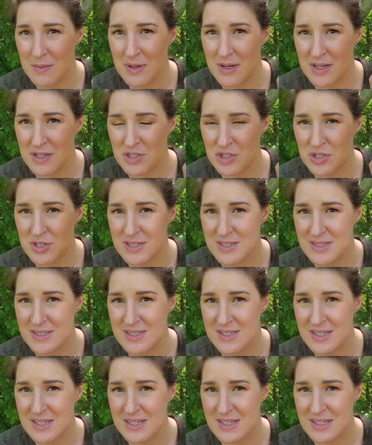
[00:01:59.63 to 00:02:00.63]
but as you can
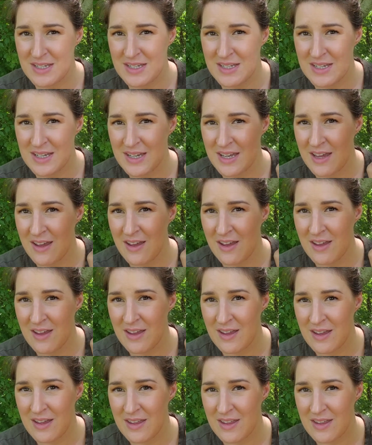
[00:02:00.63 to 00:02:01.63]
see,
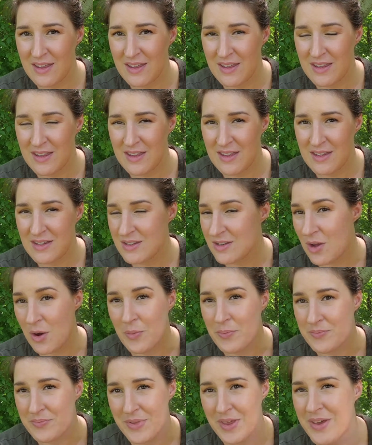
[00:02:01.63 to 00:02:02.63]
no.